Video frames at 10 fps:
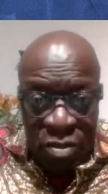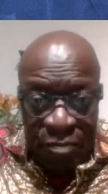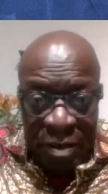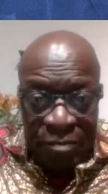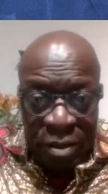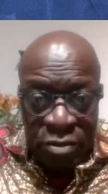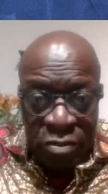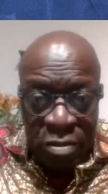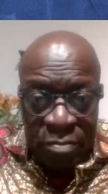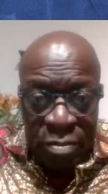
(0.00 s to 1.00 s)
the people in
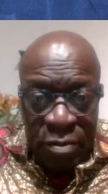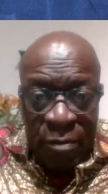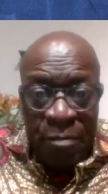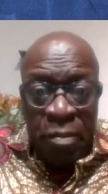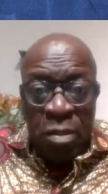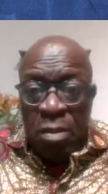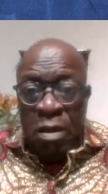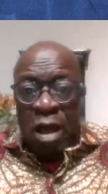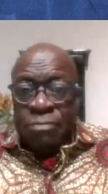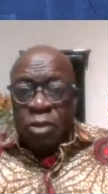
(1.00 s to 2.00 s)
Europe.
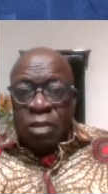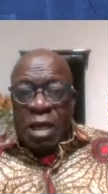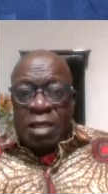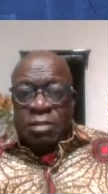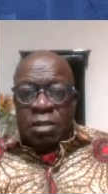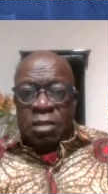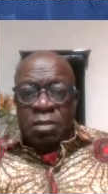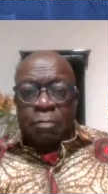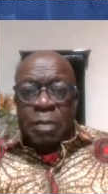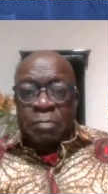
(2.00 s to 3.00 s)
I'm not adding
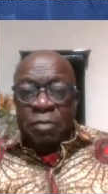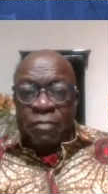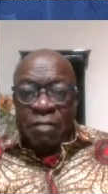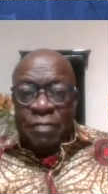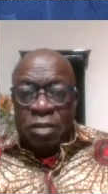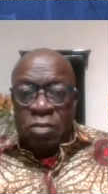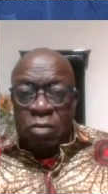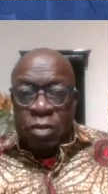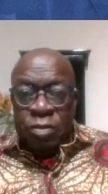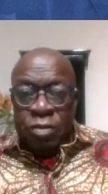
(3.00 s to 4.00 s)
the people of African
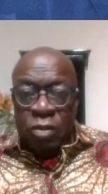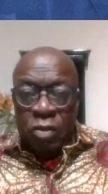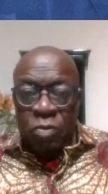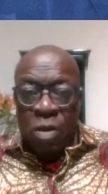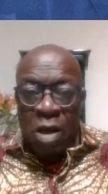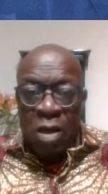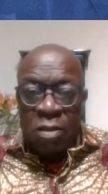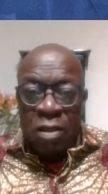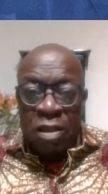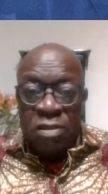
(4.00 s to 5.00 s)
origin who are
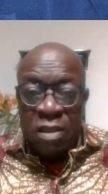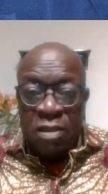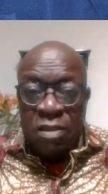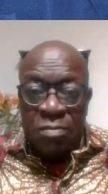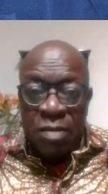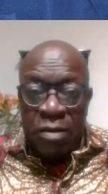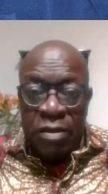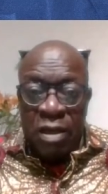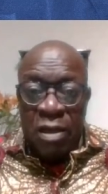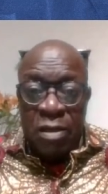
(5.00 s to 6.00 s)
in Southern
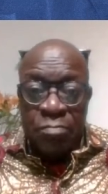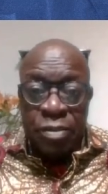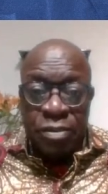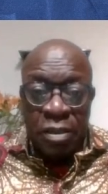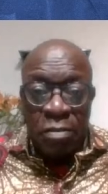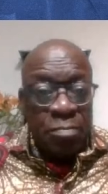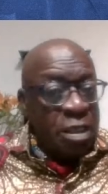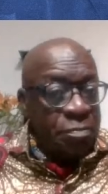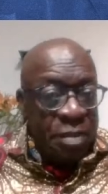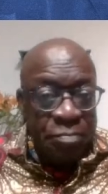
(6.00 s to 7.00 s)
America, in Brazil.
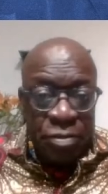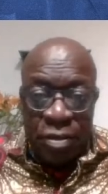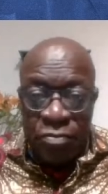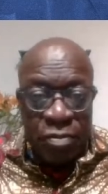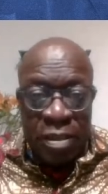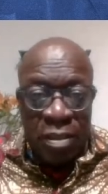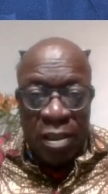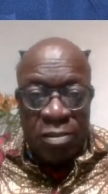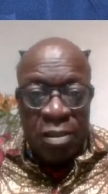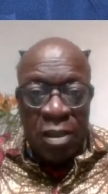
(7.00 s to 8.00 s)
Many people don't
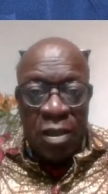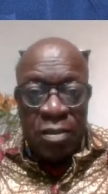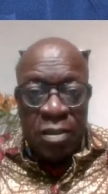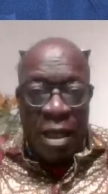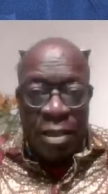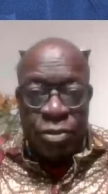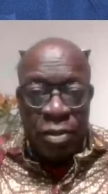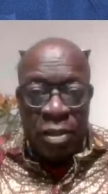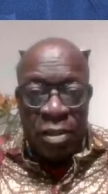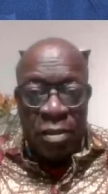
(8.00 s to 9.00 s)
realize that
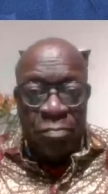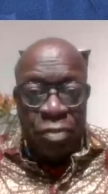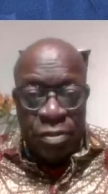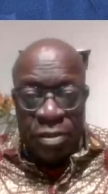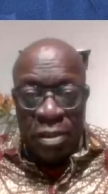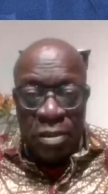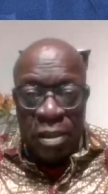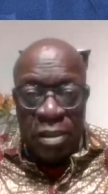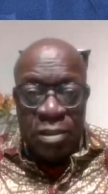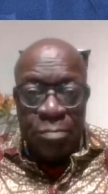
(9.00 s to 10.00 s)
actually Brazil
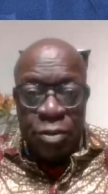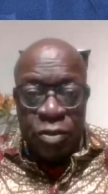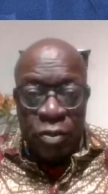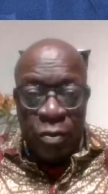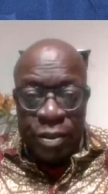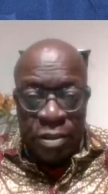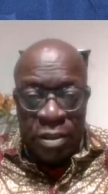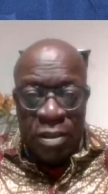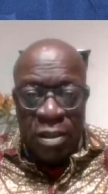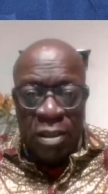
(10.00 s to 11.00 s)
is a
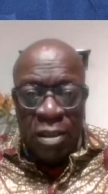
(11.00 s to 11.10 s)
majority